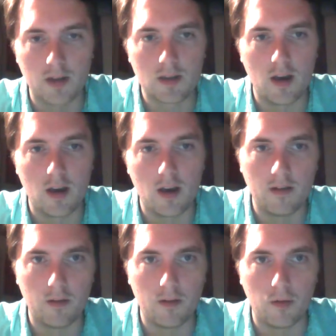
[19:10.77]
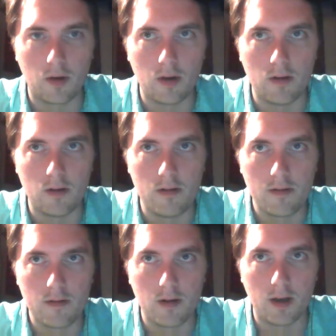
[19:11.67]
got a real good
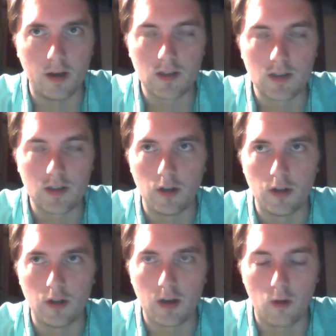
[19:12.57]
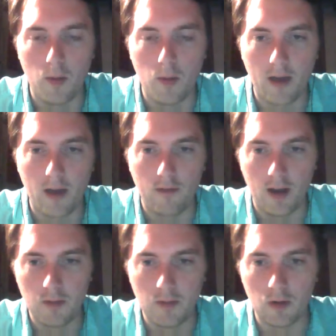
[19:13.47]
nostalgic throwback
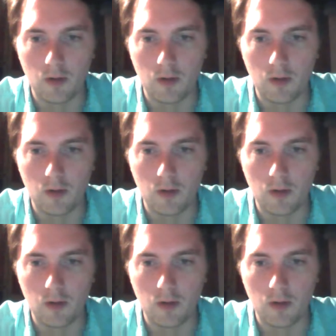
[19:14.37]
vibe to it.